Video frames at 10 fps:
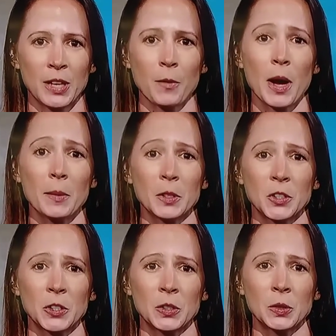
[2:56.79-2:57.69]
were able
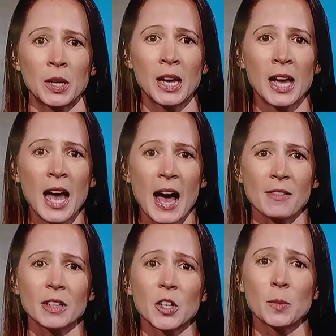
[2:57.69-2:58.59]
to have
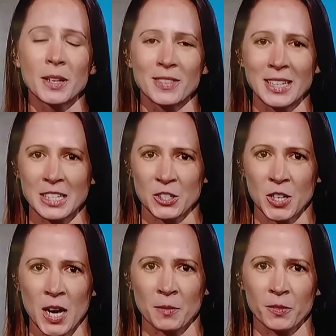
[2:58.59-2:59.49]
a little bit of an easier
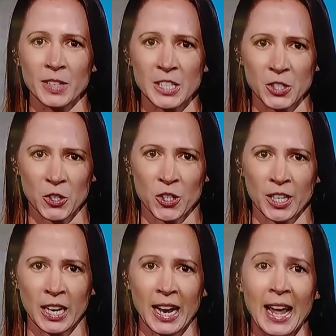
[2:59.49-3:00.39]
time
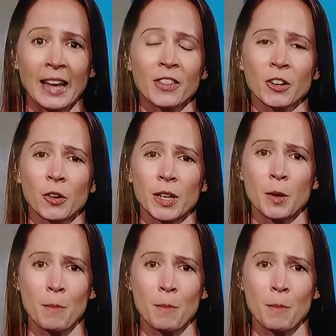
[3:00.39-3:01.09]
researching it, and they're going to